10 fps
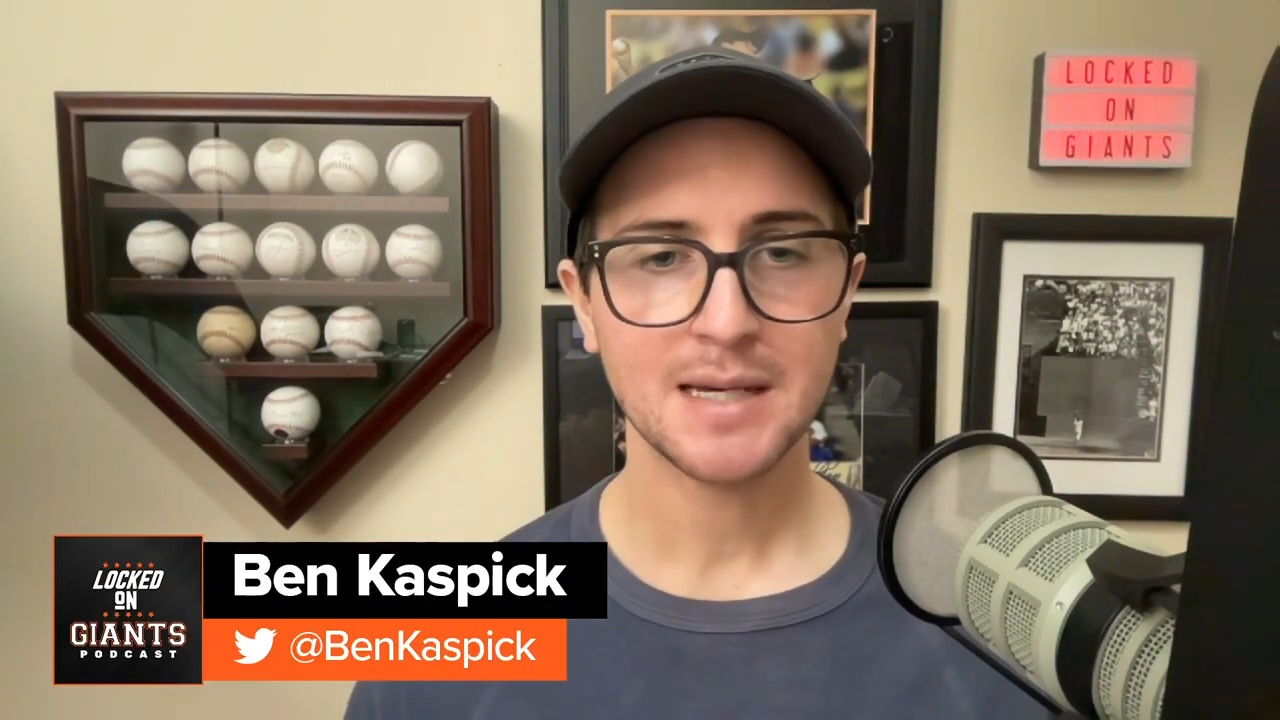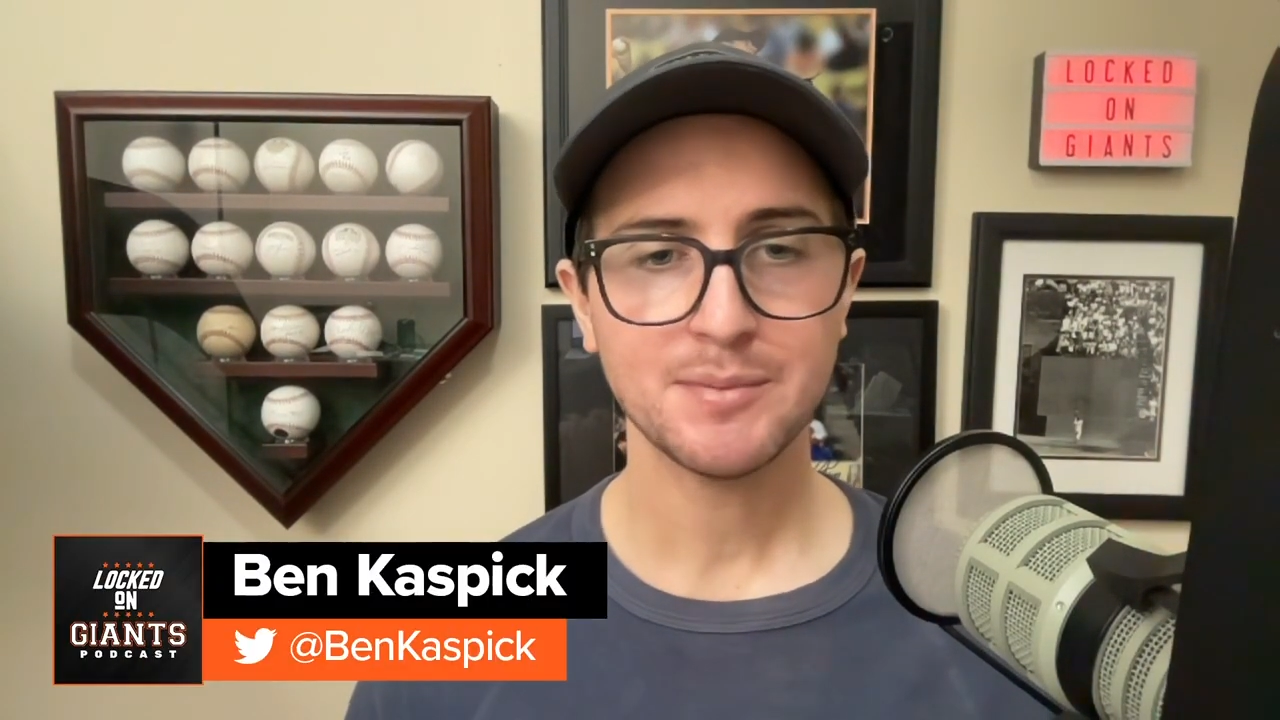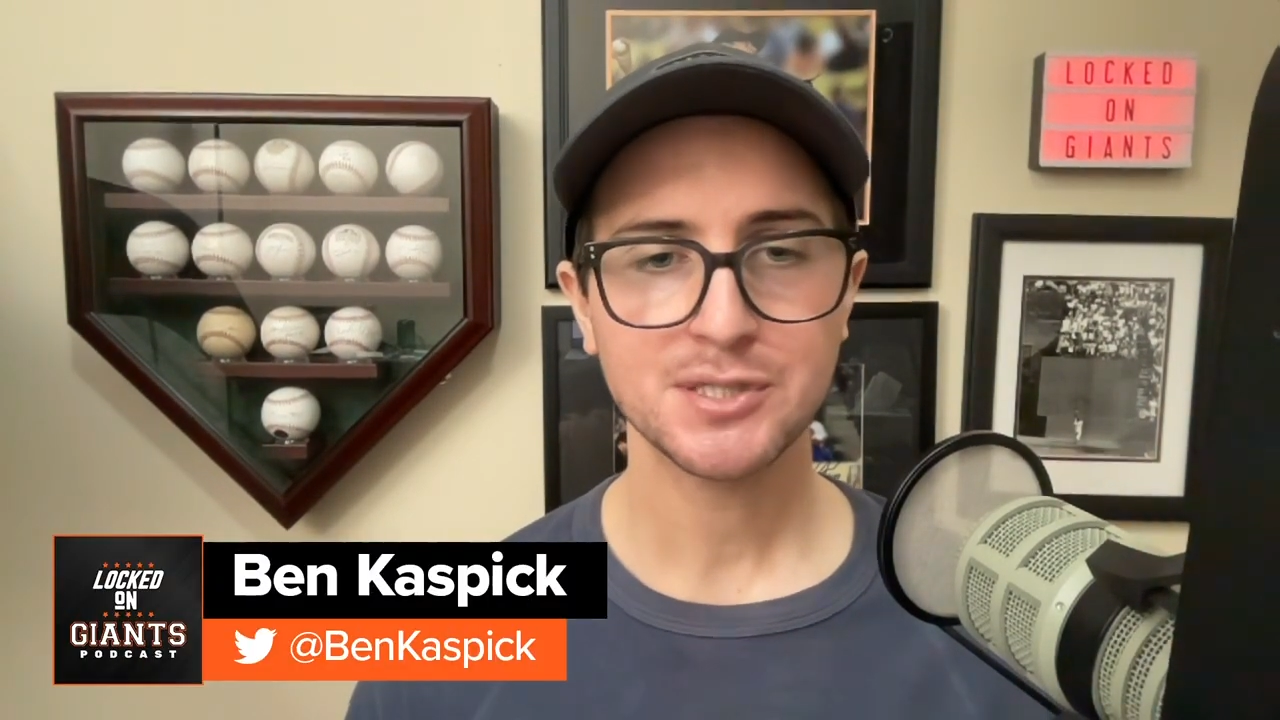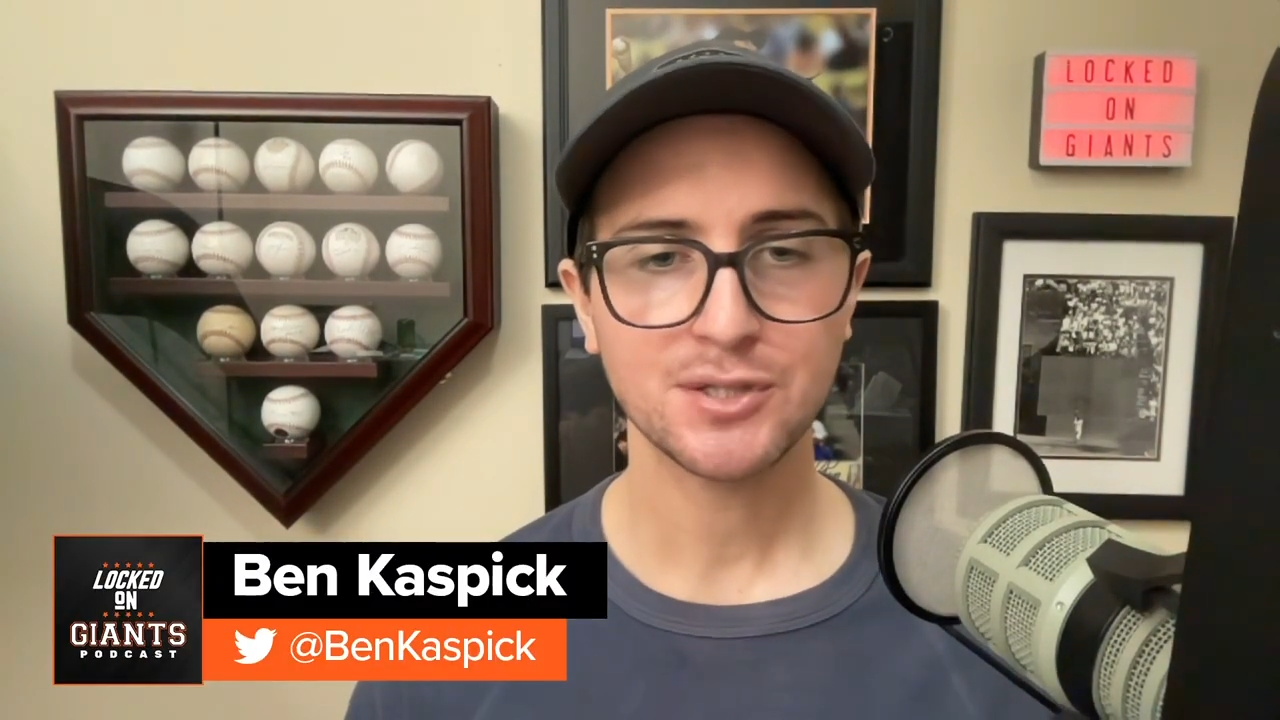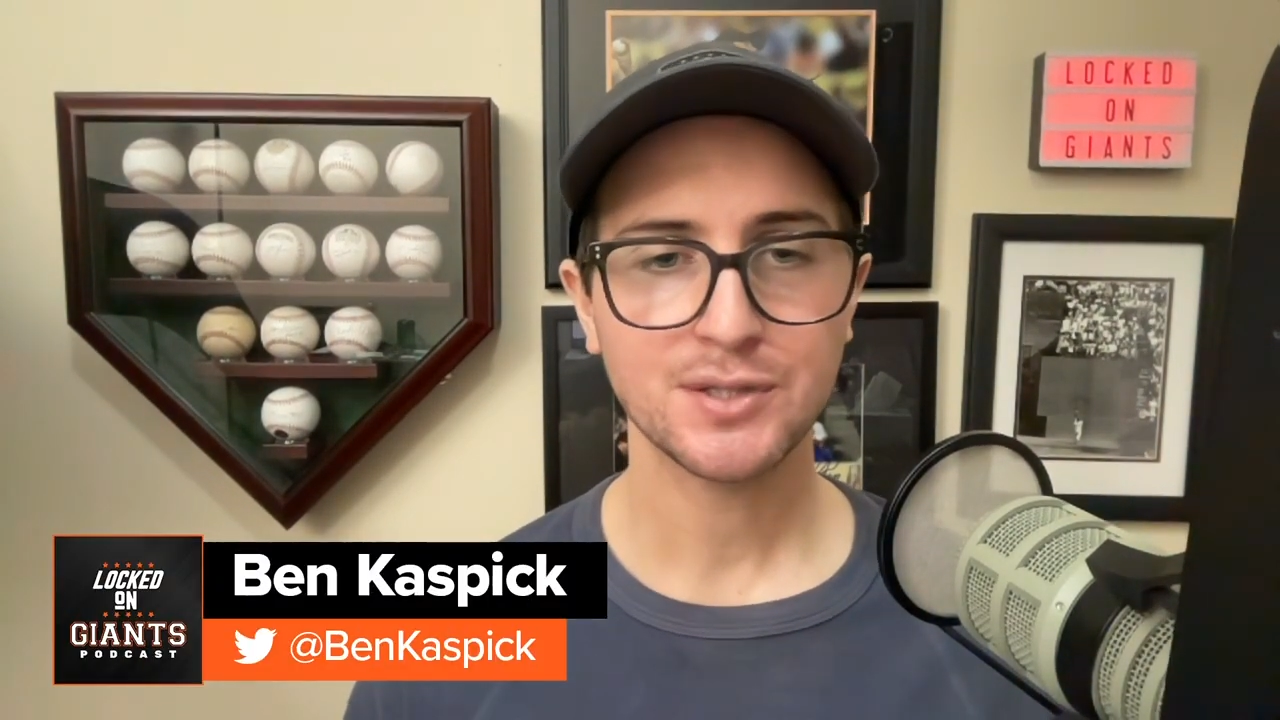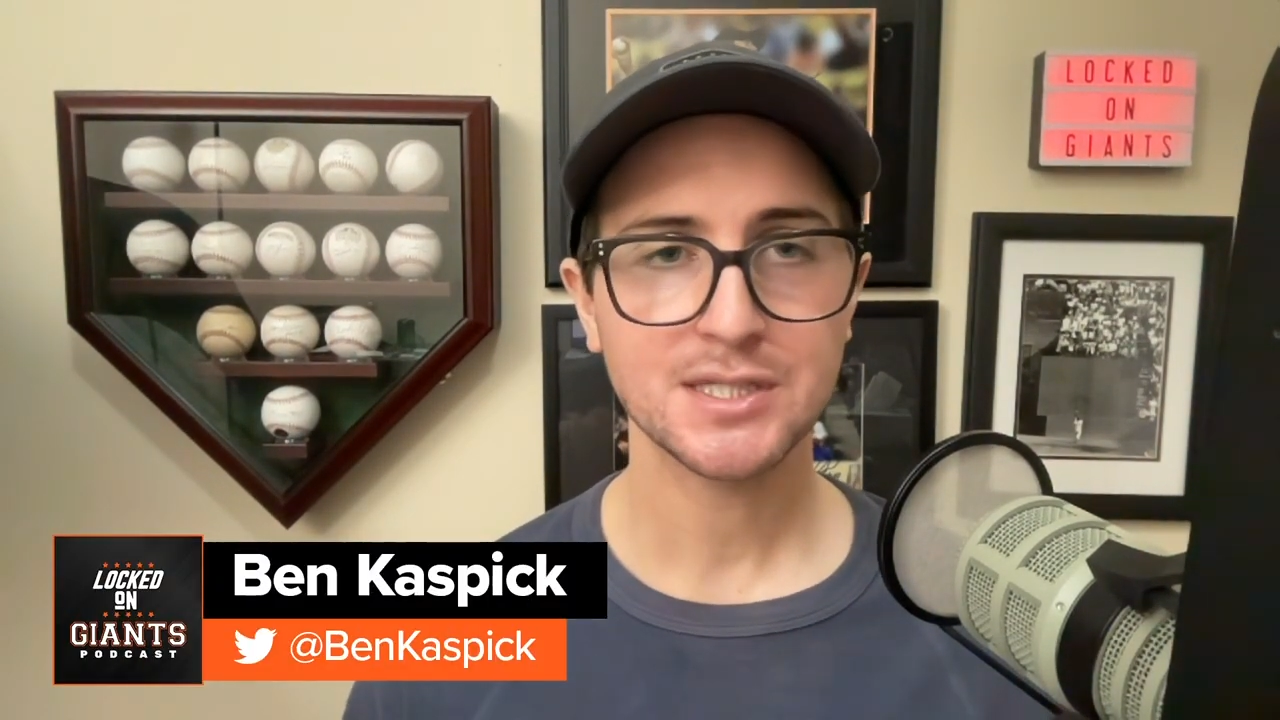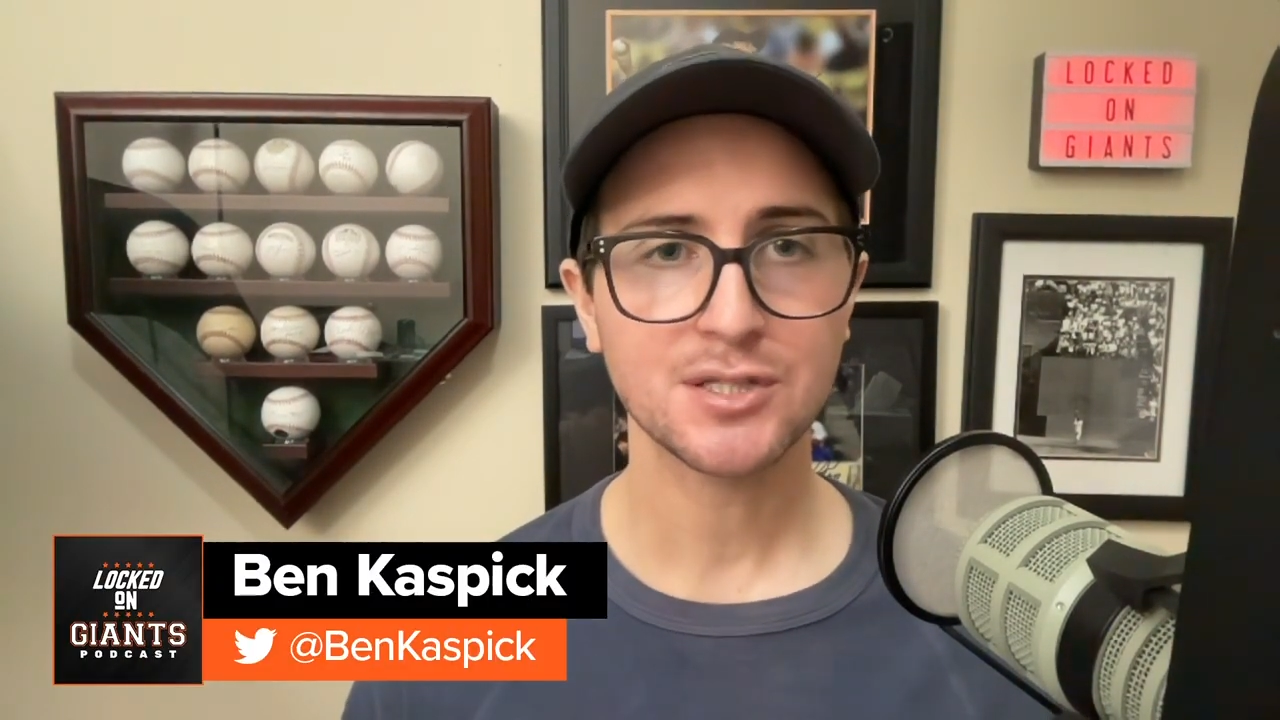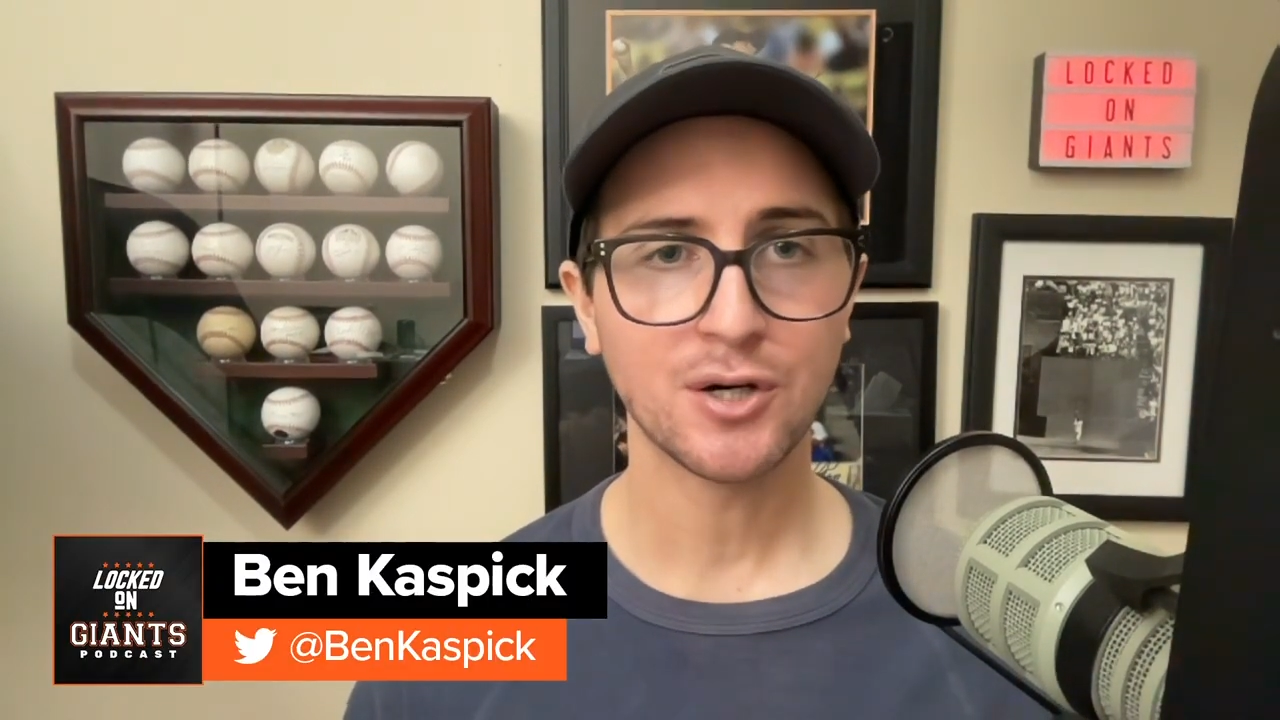episode is